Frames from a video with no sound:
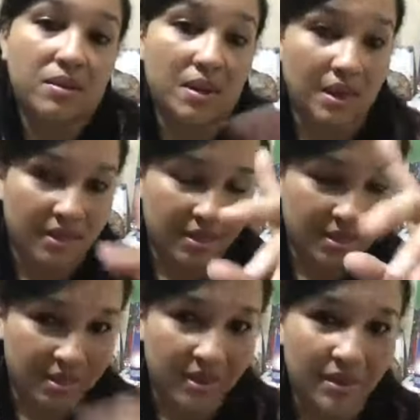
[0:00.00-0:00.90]

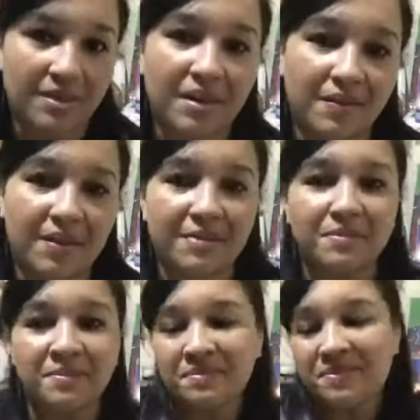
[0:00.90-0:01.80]
Yes, baby,
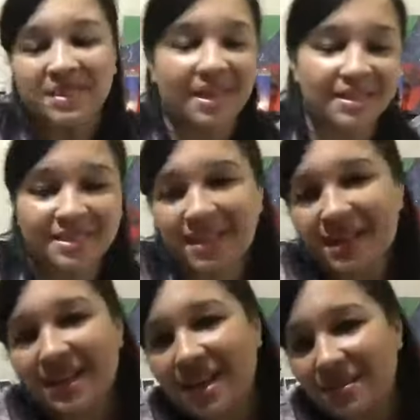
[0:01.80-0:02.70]
that's
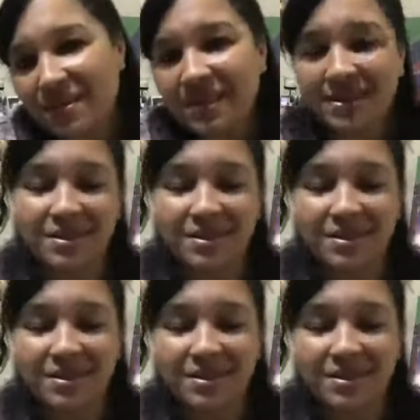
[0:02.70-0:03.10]
exactly how it is.